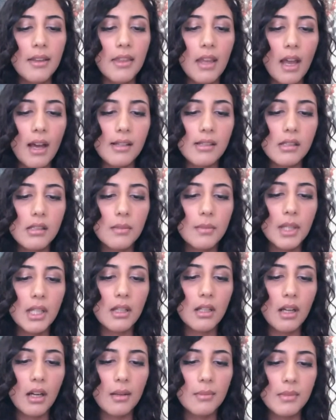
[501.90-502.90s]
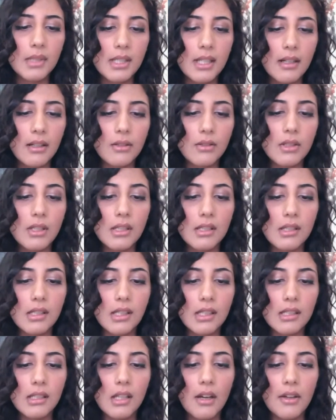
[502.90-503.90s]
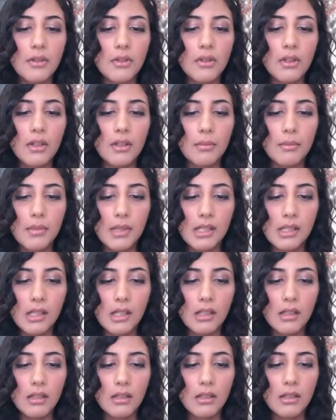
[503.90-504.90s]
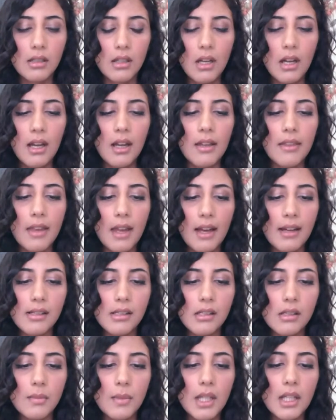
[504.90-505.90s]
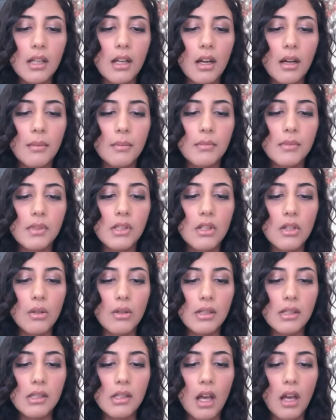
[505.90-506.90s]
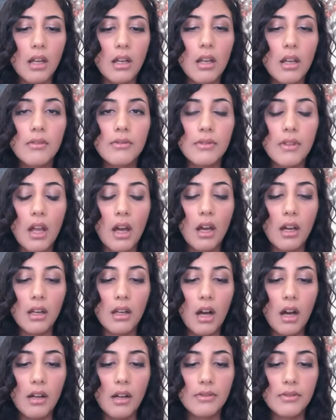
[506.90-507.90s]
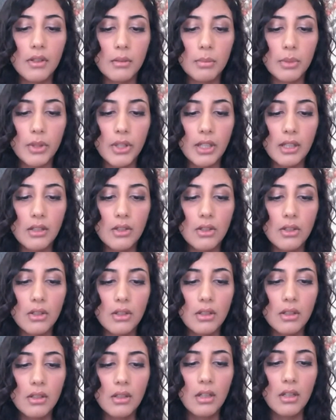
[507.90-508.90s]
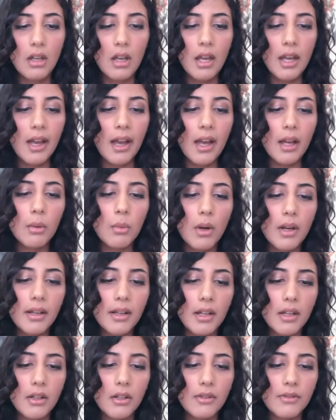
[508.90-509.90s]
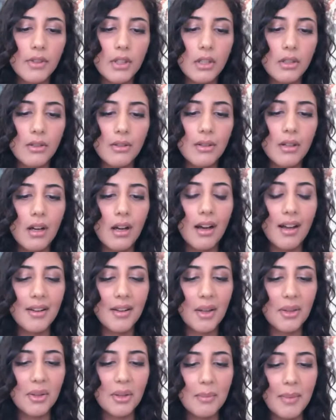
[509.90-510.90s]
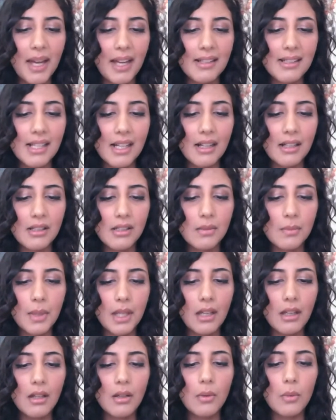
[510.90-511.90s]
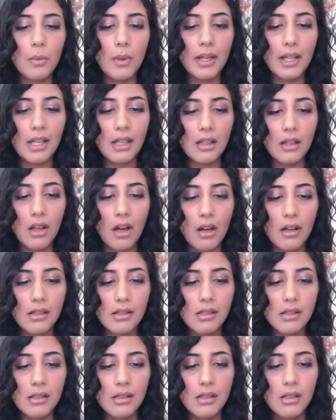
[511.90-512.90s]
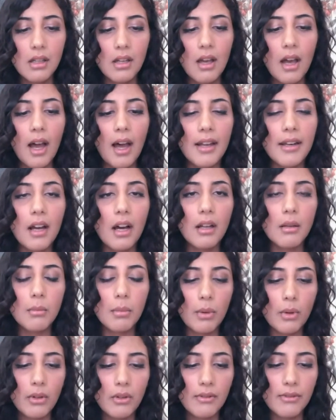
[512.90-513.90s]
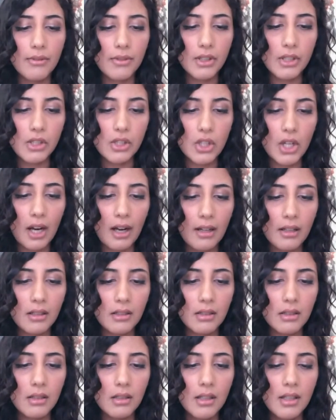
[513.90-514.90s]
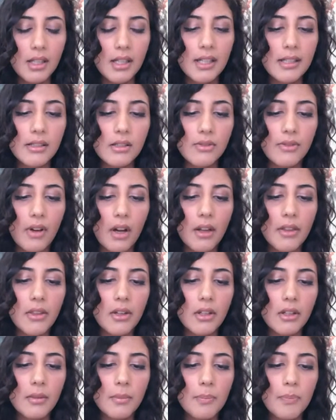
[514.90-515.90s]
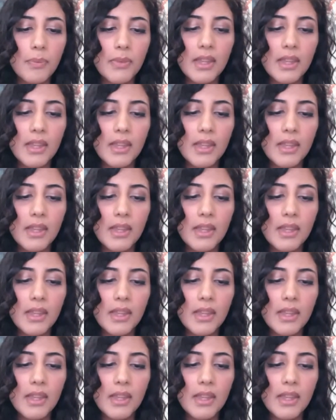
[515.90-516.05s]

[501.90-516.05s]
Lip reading: The estimate comes down to 600 missing. The estimate comes to a son flying off a bridge. In one interview, another man tells me what he lost: an unborn first child, his father.